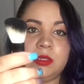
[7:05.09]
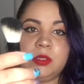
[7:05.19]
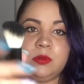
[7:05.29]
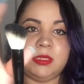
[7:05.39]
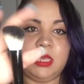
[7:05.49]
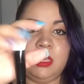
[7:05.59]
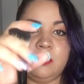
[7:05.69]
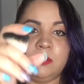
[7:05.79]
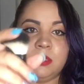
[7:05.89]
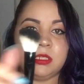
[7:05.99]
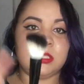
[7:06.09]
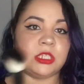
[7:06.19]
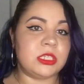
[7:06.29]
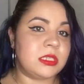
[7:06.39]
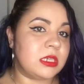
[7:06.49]
So it's angled. This
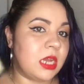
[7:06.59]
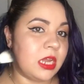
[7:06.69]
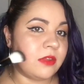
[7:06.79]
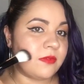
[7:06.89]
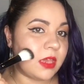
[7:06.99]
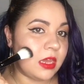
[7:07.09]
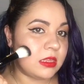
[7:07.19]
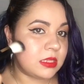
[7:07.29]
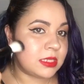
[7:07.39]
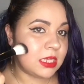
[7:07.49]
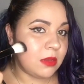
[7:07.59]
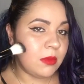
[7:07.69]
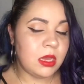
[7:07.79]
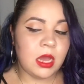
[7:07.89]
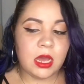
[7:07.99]
is just to kind of get the same